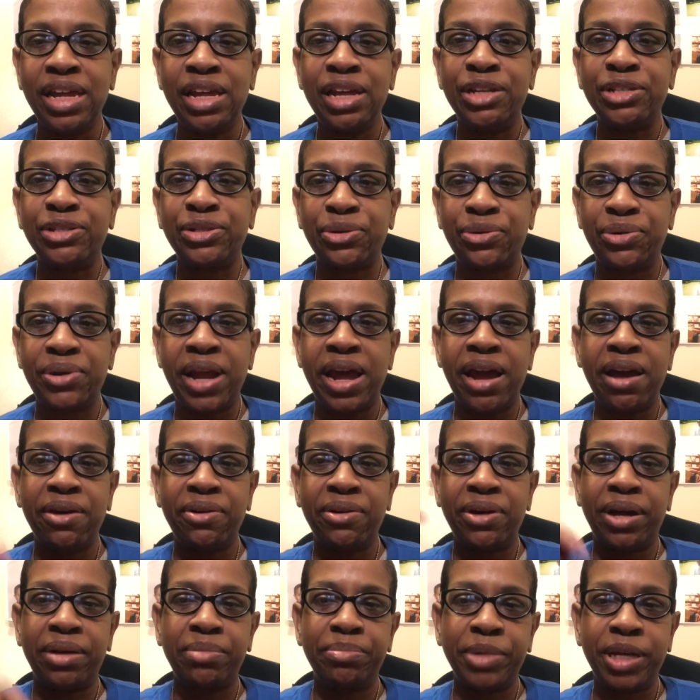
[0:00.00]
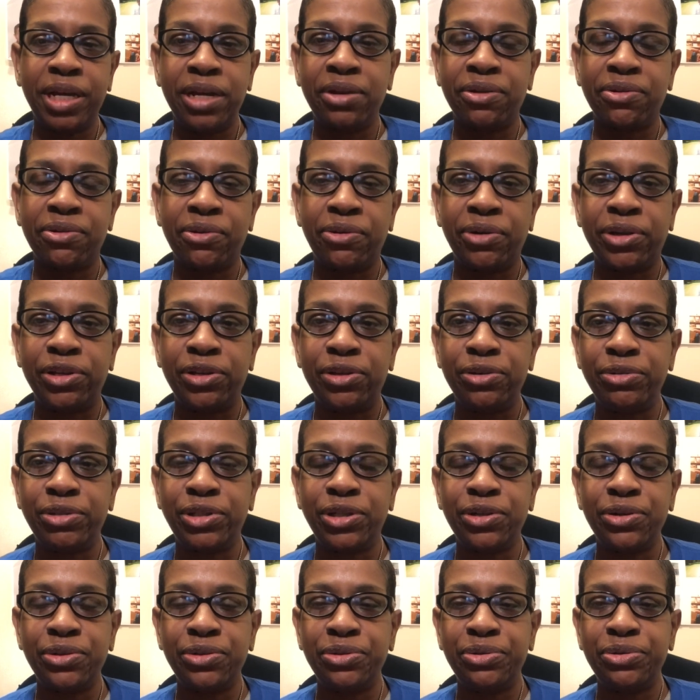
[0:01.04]
So now I'm here on
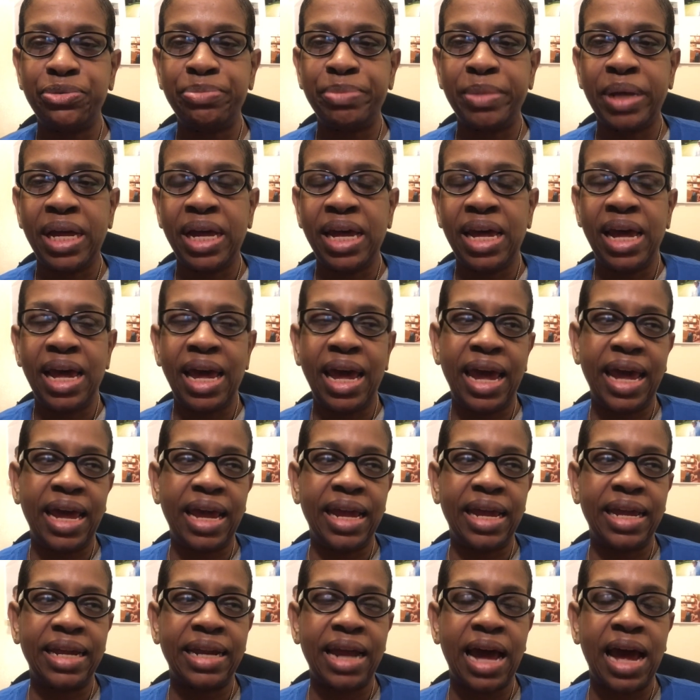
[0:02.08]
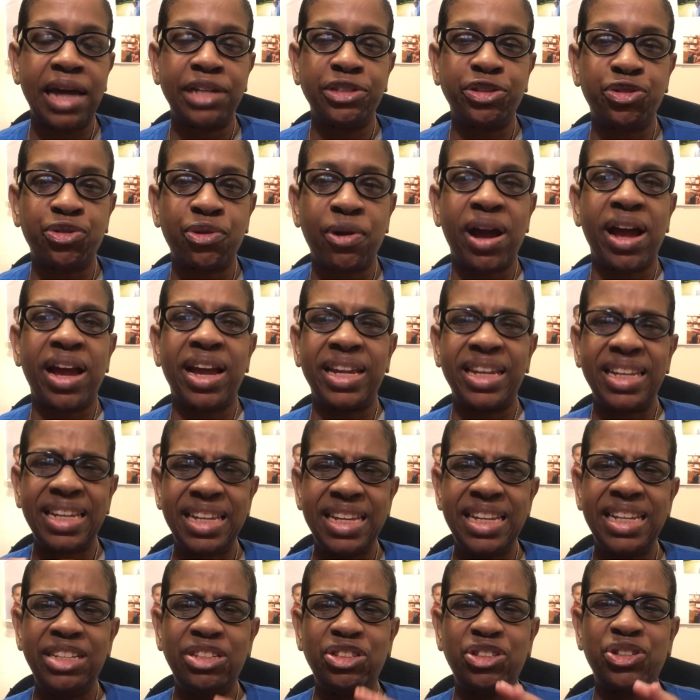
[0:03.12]
YouTube and I try
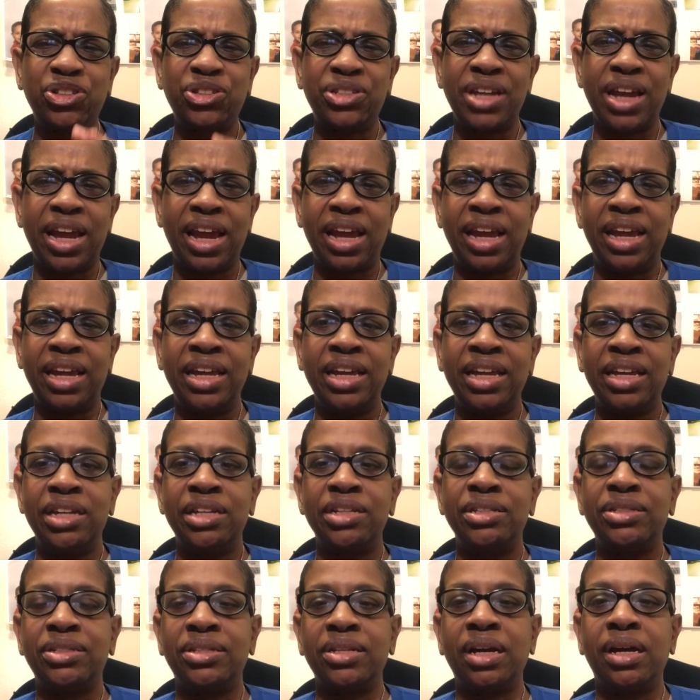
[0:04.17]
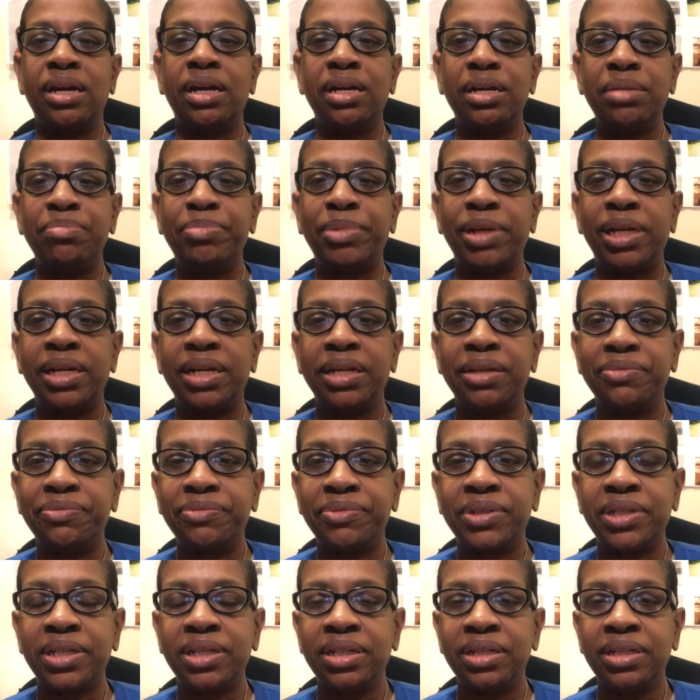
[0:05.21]
each day to
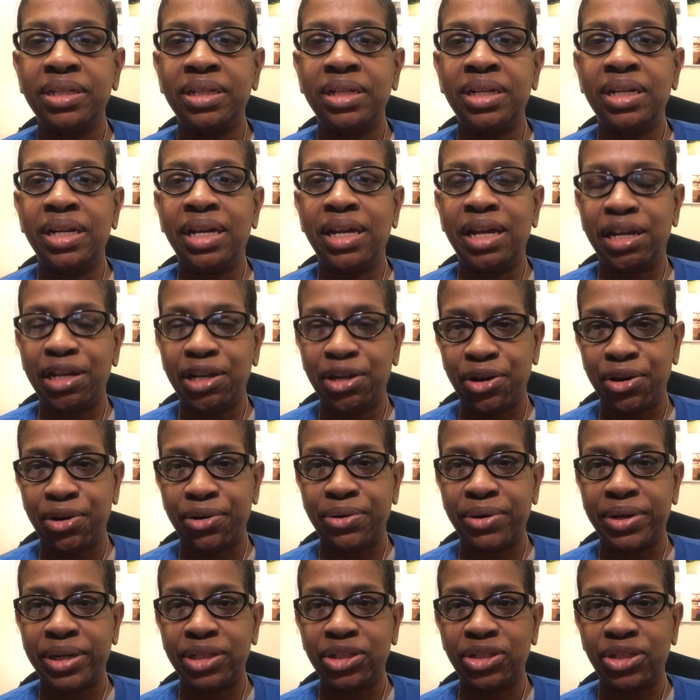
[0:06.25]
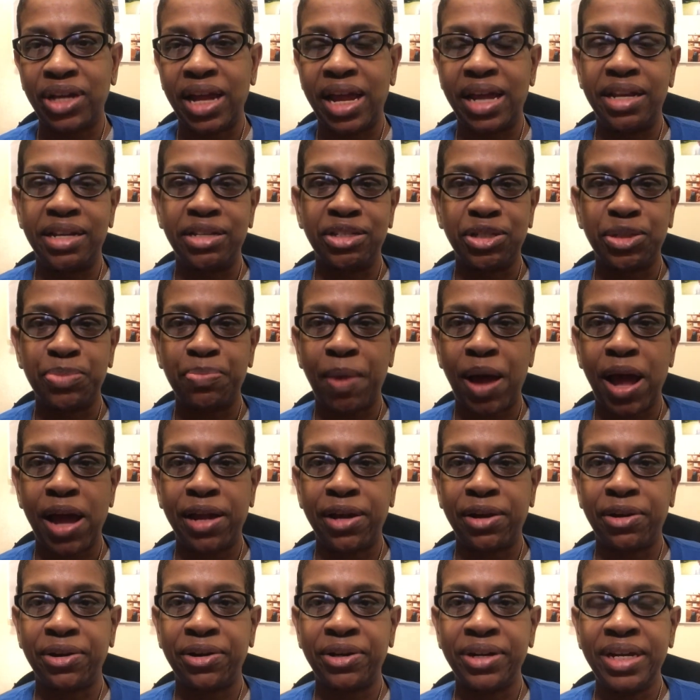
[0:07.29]
uplift, encourage, and
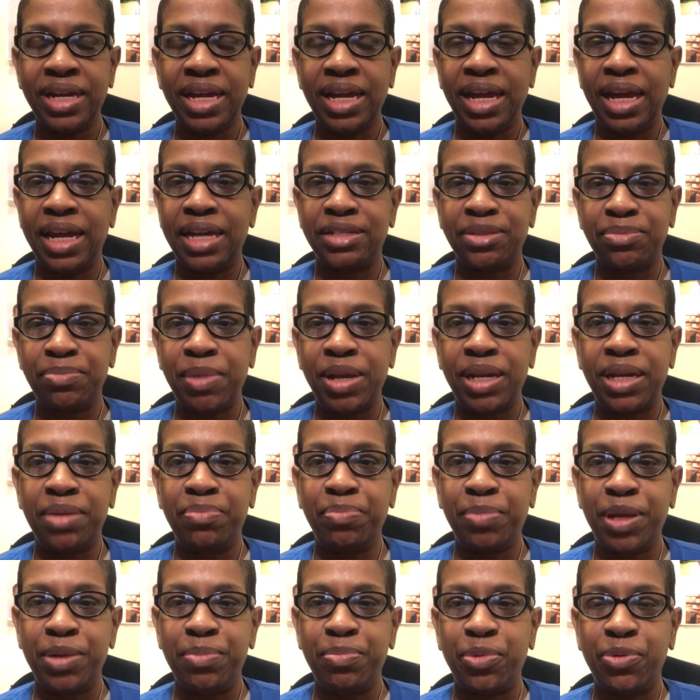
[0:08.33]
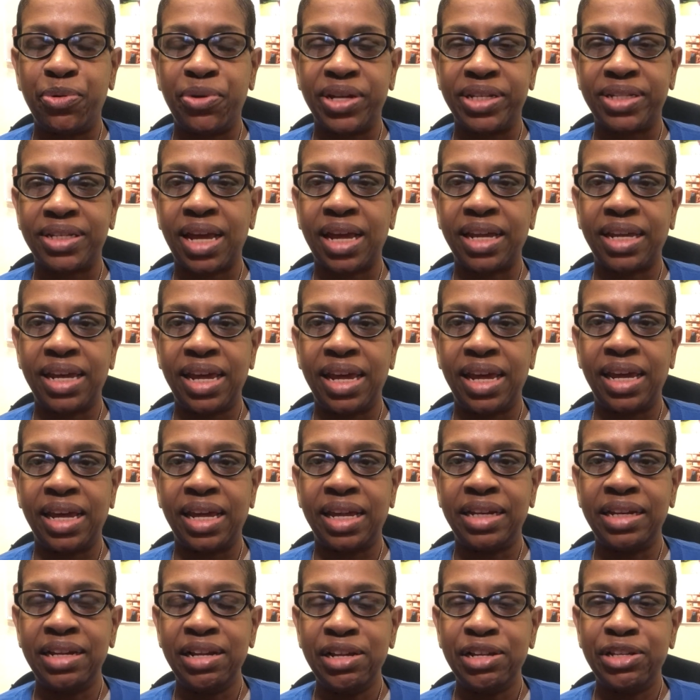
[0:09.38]
inspire as many people as I can.
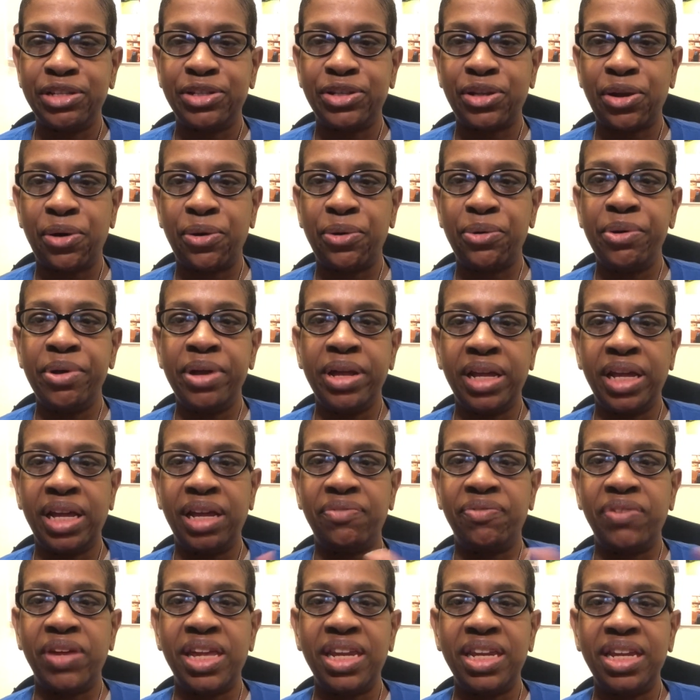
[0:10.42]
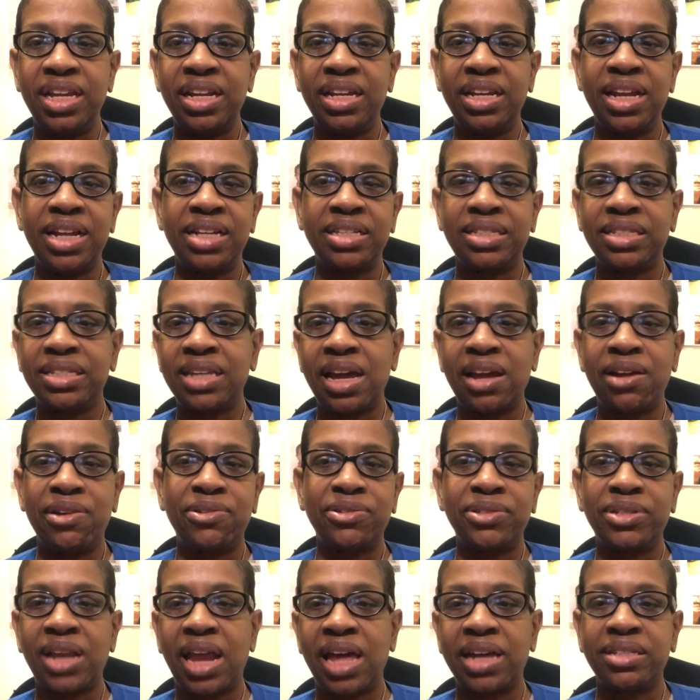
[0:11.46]
So if any of that
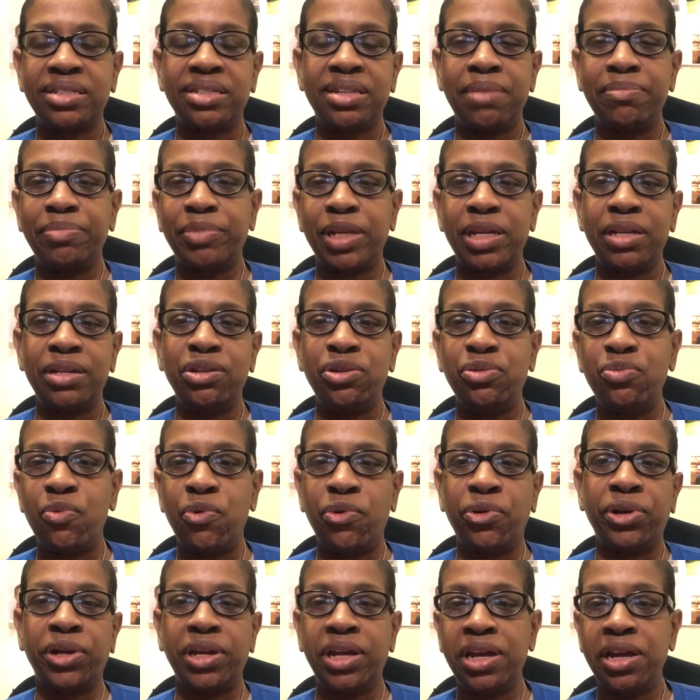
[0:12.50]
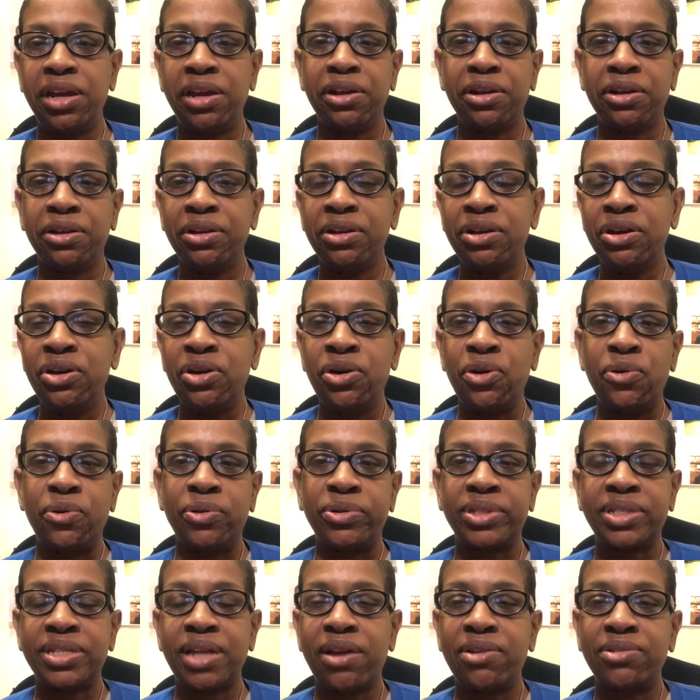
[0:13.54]
sounds like something you want to hear or
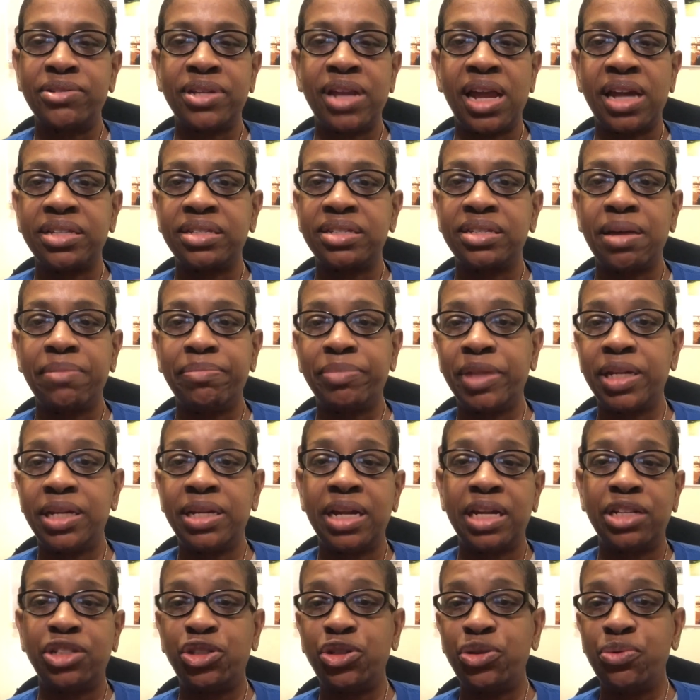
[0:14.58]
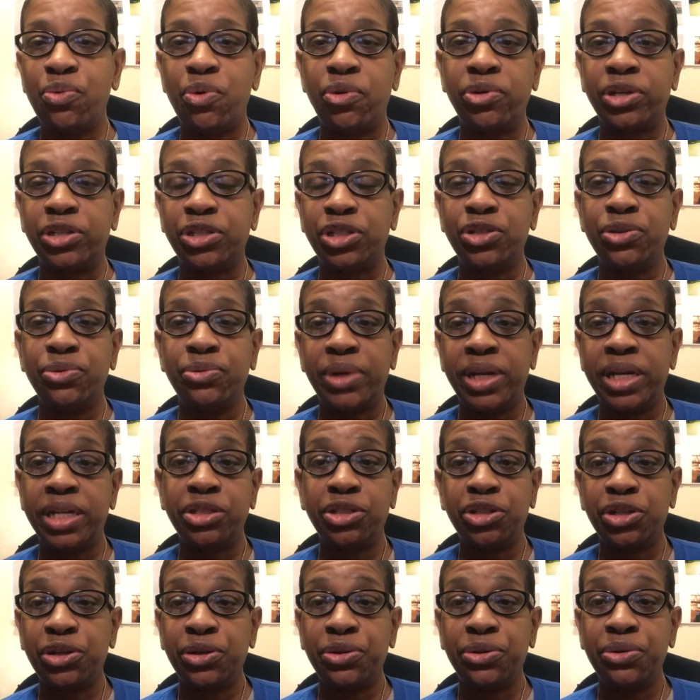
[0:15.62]
sounds like something that you want to tune
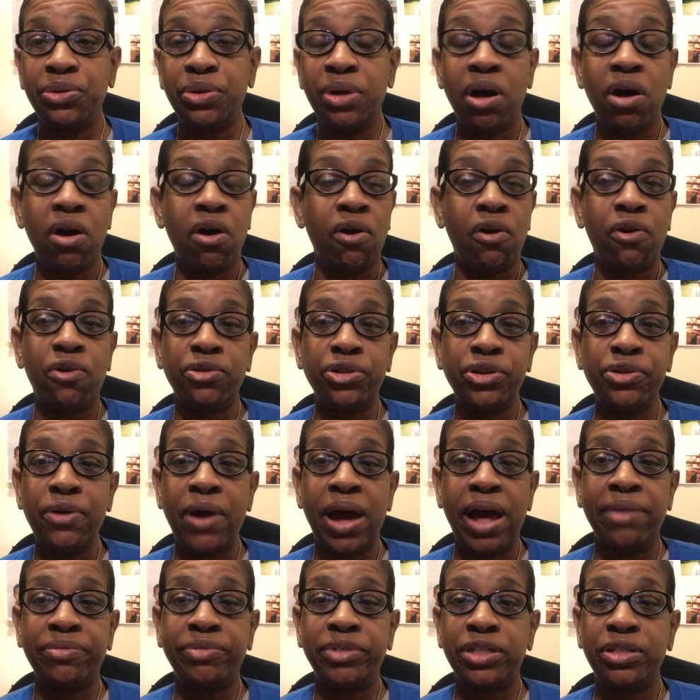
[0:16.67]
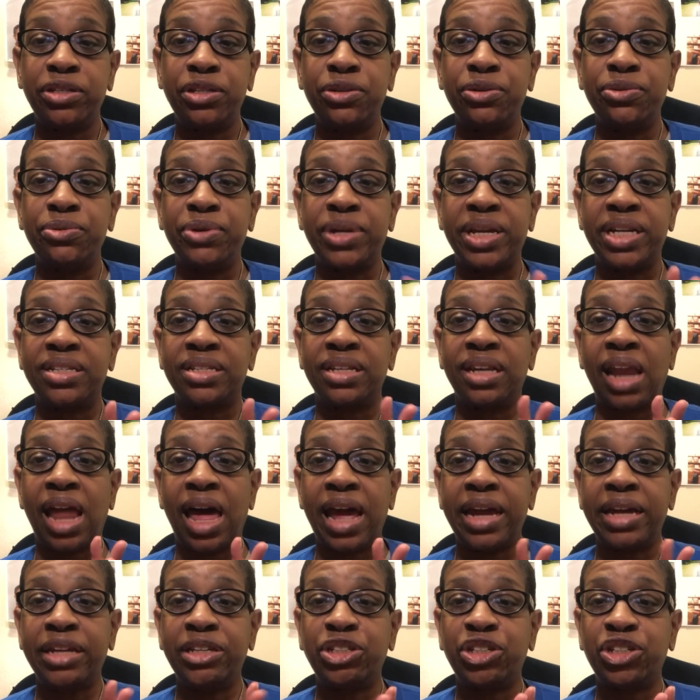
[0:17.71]
into all you have to do is
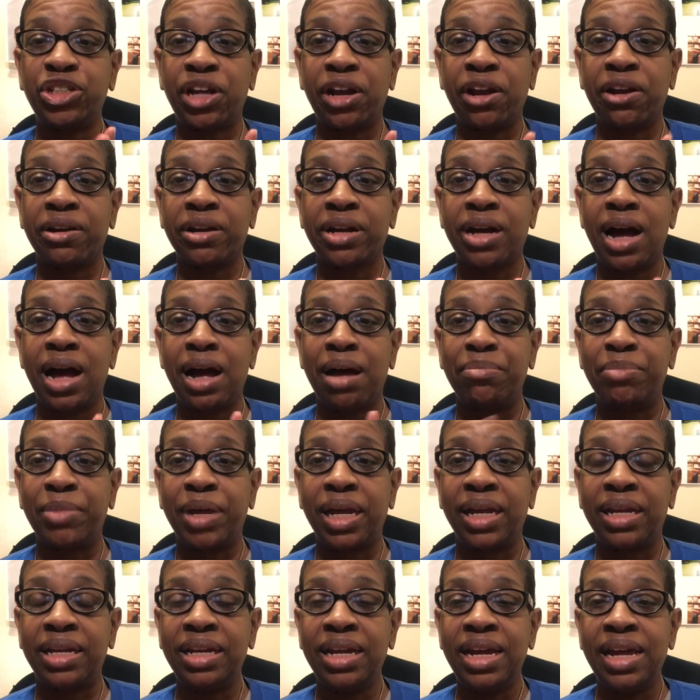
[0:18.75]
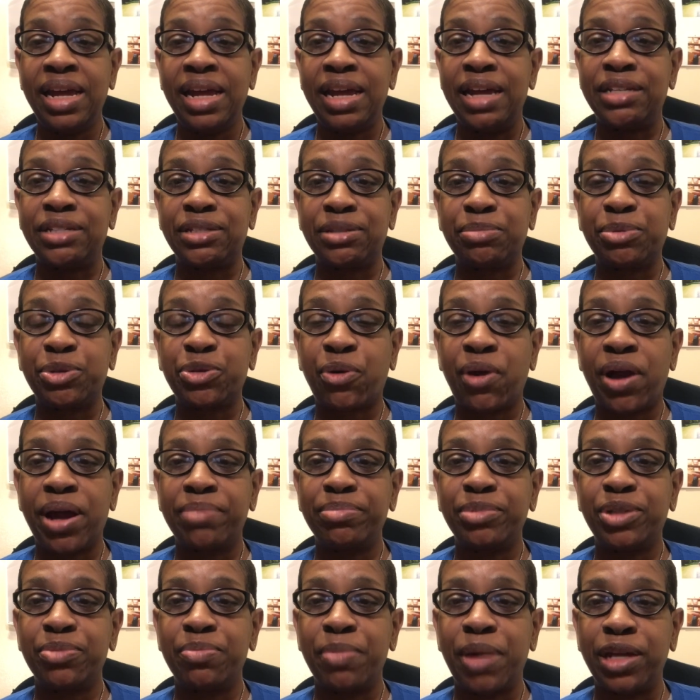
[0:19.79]
like, share, comment, and
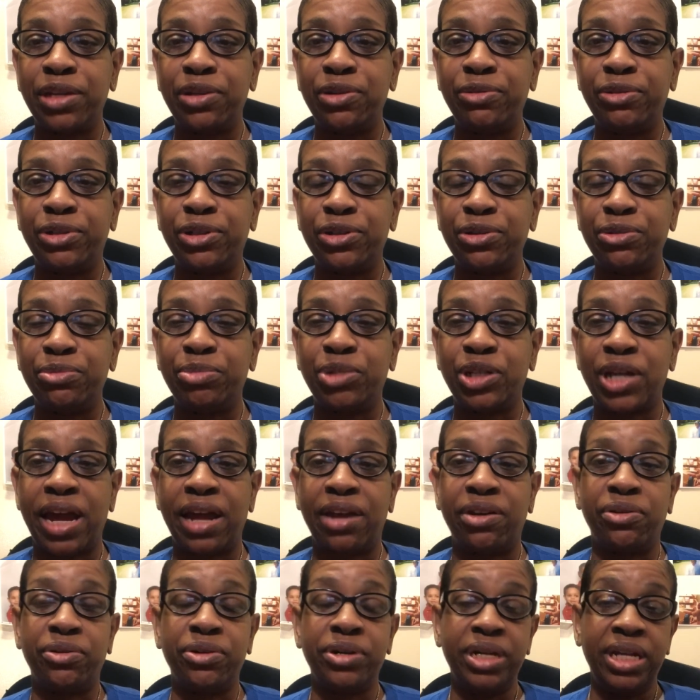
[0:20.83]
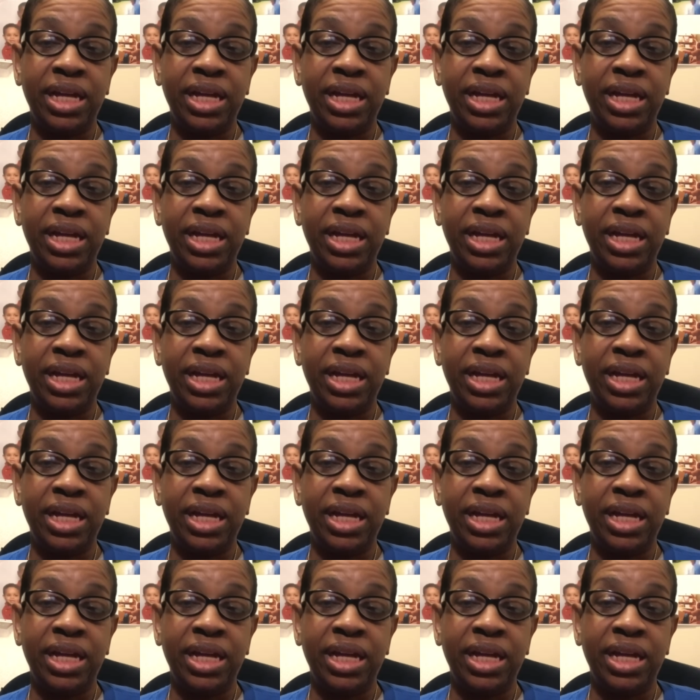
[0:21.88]
subscribe to my YouTube channel.